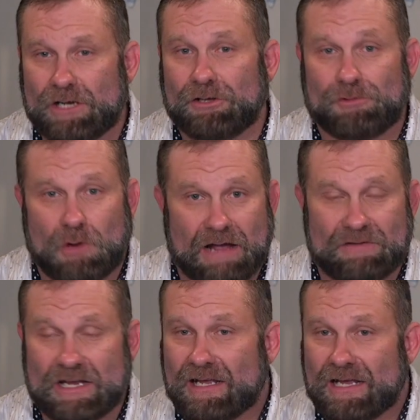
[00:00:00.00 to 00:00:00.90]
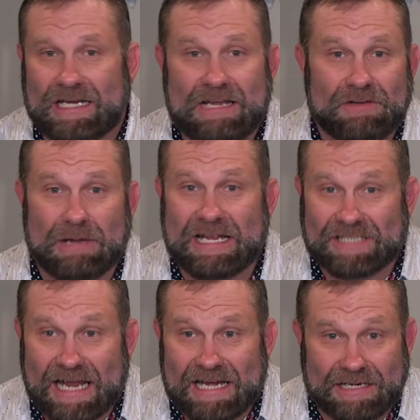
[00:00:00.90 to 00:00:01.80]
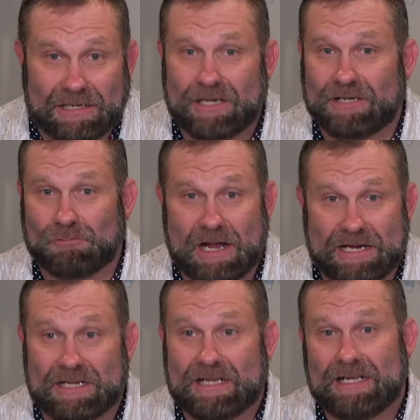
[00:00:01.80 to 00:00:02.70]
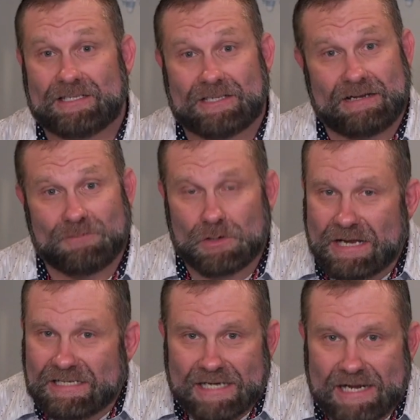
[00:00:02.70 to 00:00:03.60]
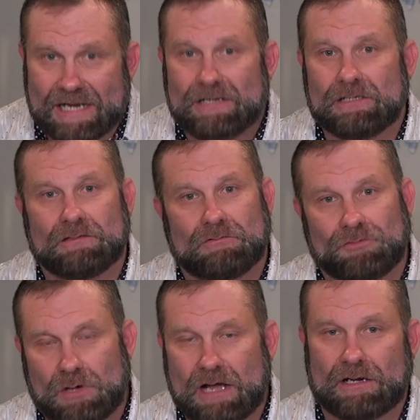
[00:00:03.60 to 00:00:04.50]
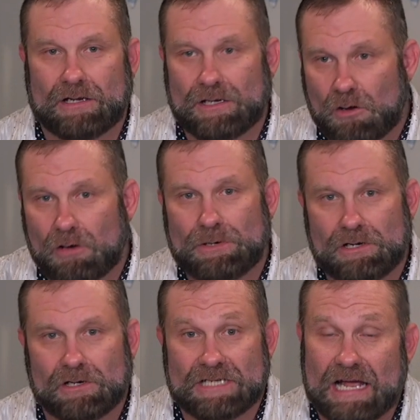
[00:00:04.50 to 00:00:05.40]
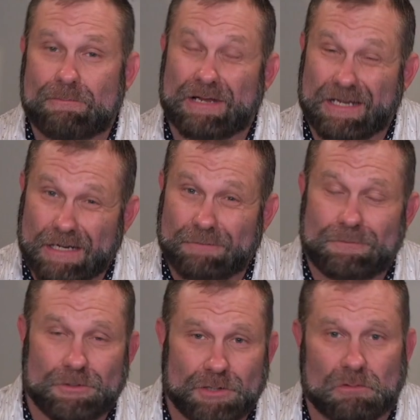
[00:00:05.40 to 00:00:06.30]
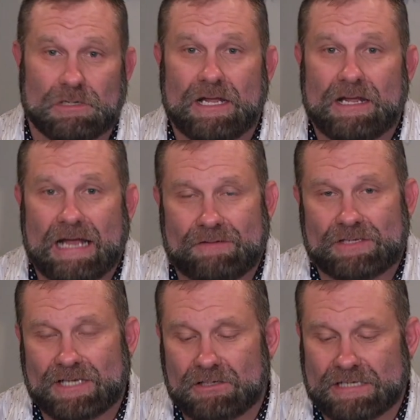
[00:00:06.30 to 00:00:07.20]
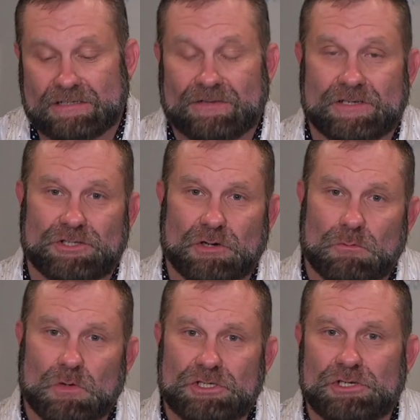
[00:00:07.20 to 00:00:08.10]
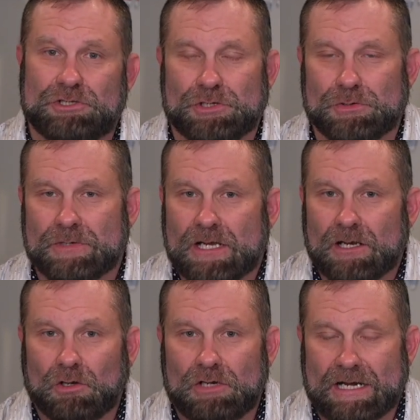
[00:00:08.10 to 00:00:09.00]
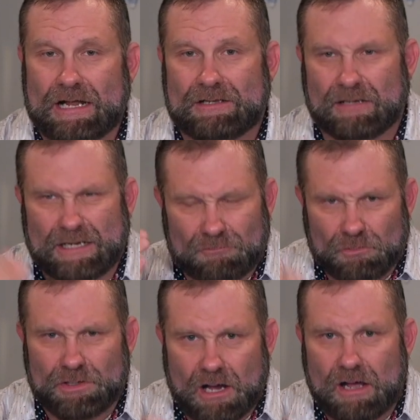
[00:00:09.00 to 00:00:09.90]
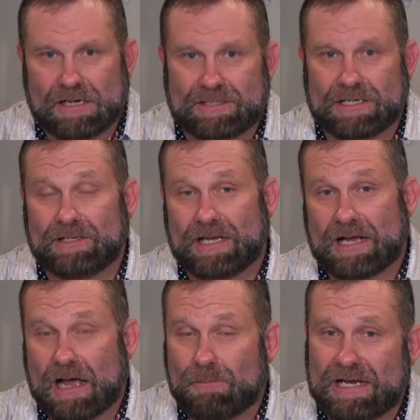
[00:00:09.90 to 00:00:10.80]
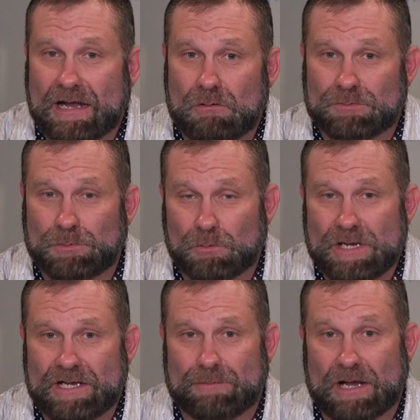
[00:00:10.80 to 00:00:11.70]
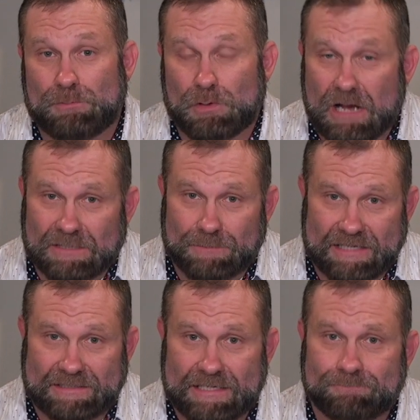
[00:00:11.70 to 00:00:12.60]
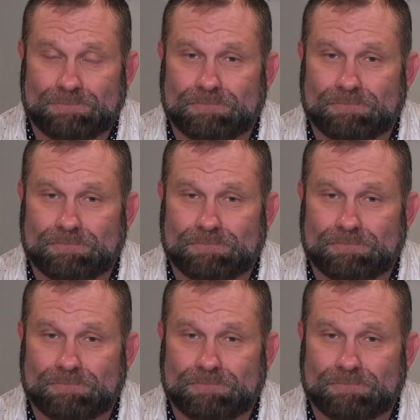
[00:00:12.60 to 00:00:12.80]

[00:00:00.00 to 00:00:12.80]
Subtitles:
and thriving and even maintaining, right? It's not even going to maintain throughout a long period of time if you don't have the sales activity. So I want you to look at and really honestly think, how many hours per week am I prospecting?